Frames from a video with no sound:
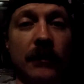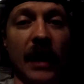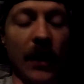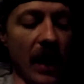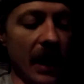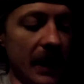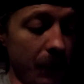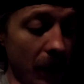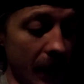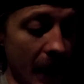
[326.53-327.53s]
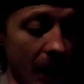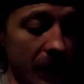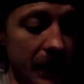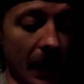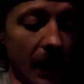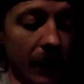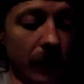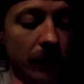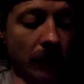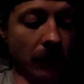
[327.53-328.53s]
By the way, I keep looking down because I got a
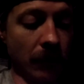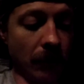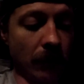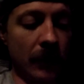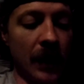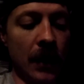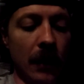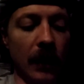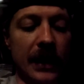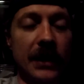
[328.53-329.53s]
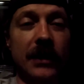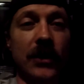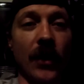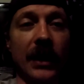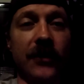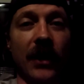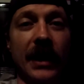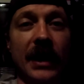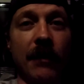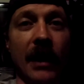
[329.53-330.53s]
little list so I can try to
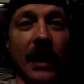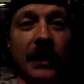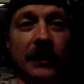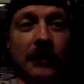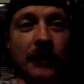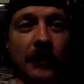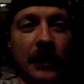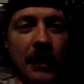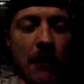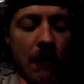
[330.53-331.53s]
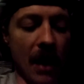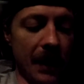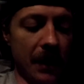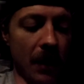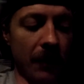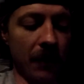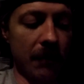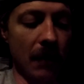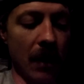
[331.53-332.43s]
keep my mind on